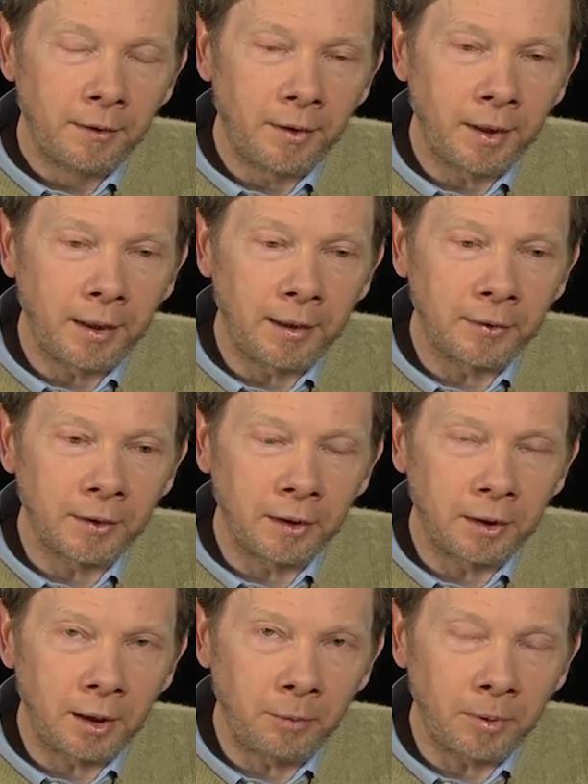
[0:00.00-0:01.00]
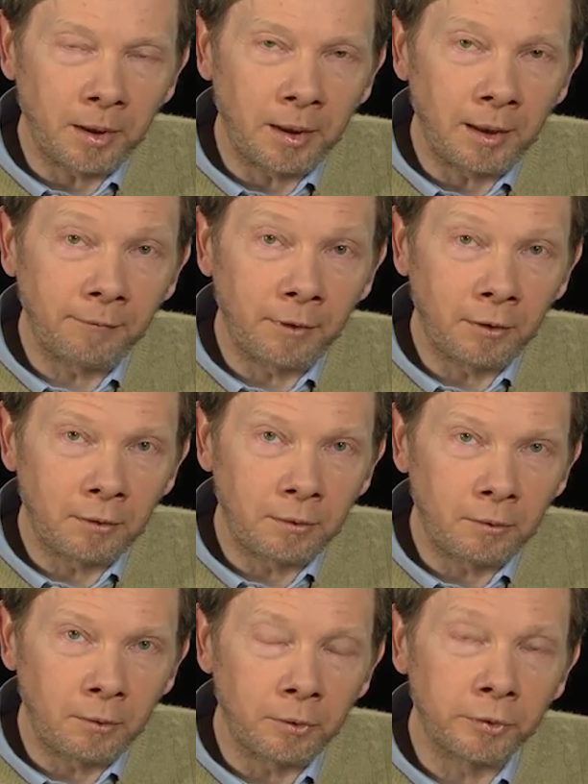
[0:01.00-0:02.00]
there is a deeper level
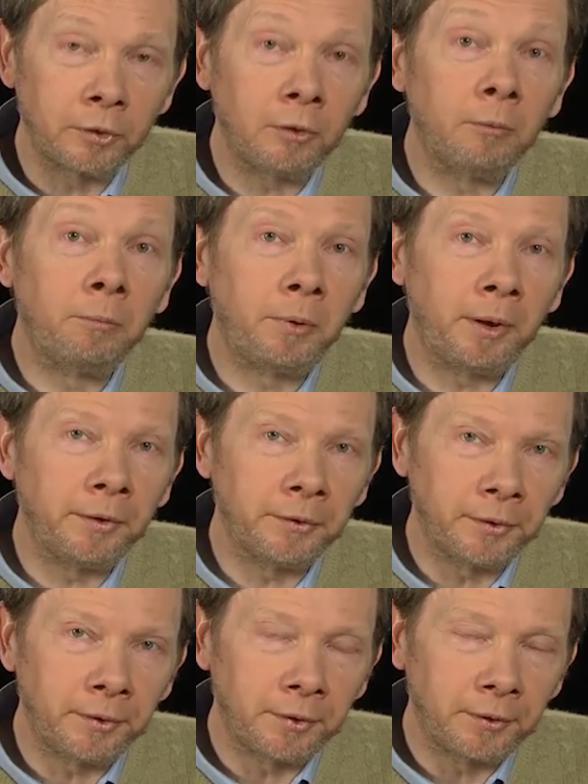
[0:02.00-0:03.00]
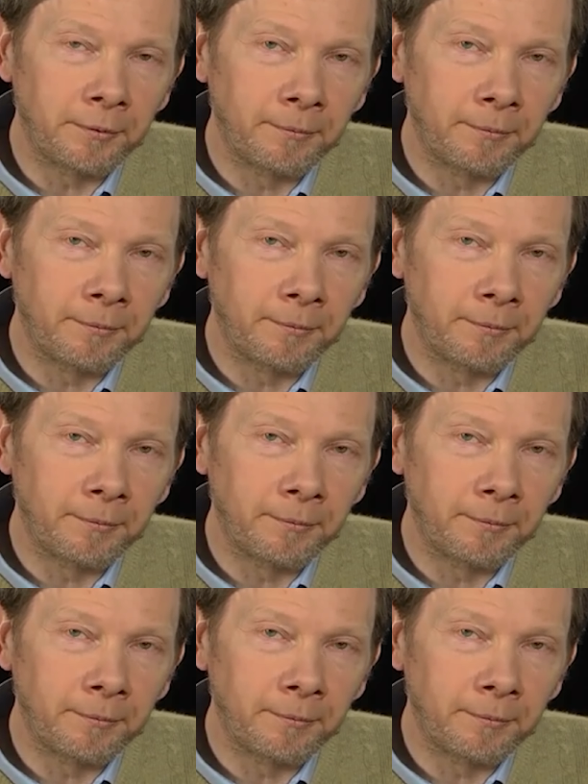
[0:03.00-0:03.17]
also present,